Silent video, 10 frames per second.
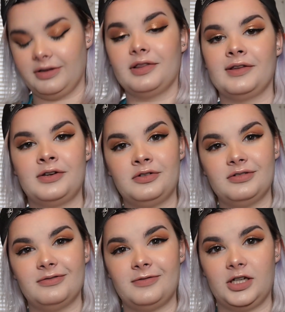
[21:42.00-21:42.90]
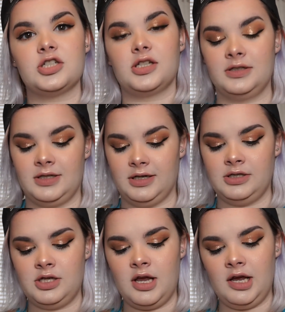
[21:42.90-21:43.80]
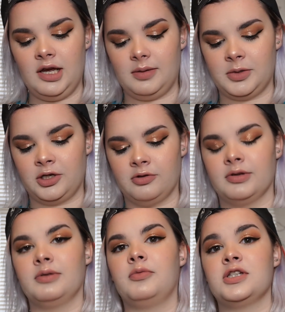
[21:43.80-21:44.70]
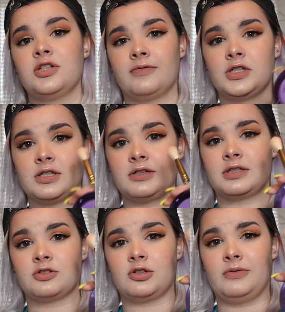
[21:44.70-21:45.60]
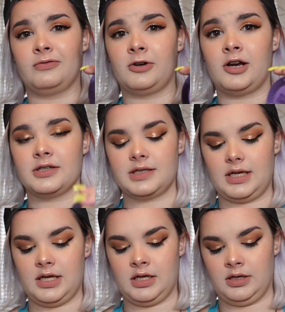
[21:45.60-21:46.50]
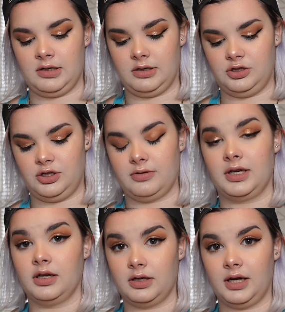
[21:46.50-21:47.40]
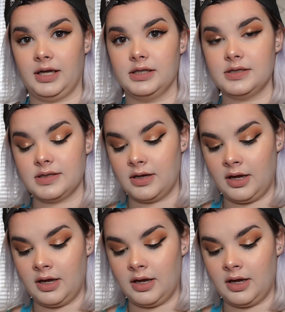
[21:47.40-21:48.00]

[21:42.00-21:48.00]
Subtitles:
little finishing touch. I'm gonna go in with Jeffree Star's Extreme Frost in Choking on Ice.